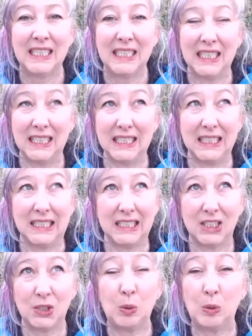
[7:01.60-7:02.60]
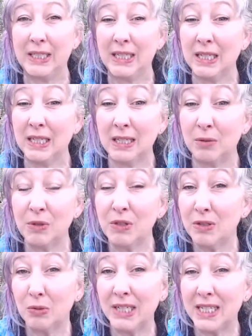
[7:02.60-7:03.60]
20, almost
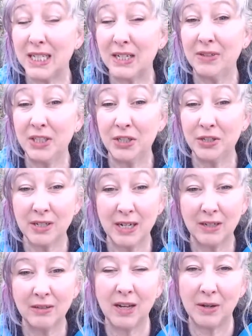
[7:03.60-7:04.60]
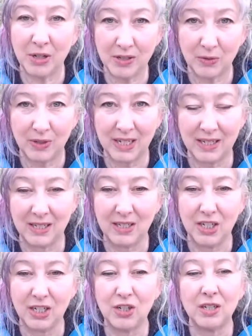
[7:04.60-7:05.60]
27 years now. I'm also an
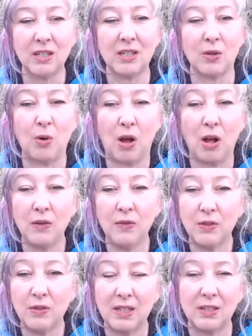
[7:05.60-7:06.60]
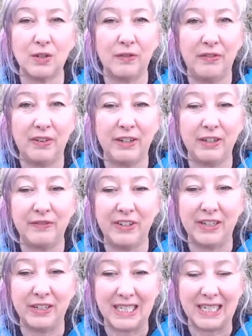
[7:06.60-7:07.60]
esthetician, so all of those things are very,
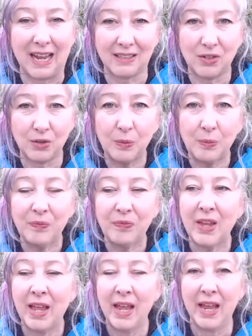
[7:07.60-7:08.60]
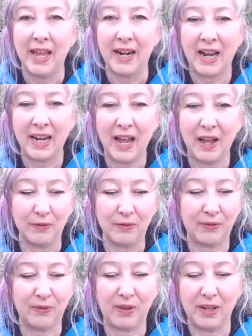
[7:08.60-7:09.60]
very tactile. And I have
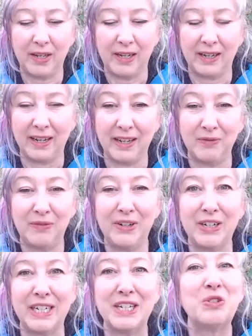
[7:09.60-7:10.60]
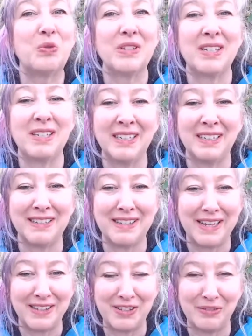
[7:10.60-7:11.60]
a very interesting
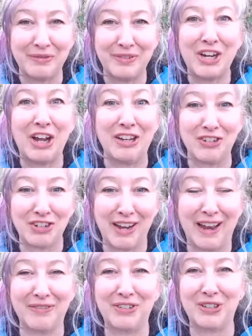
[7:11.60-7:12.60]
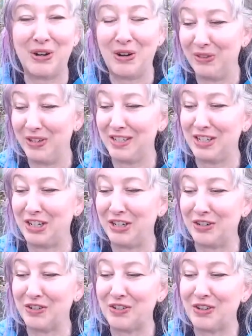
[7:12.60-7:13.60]
sense of touch after all these
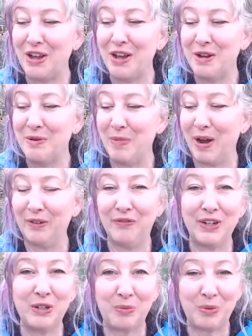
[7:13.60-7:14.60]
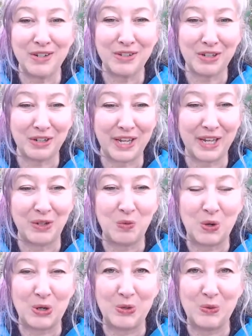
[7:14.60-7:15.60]
years. My fingerprints are getting
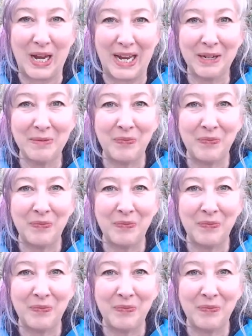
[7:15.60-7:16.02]
worn away,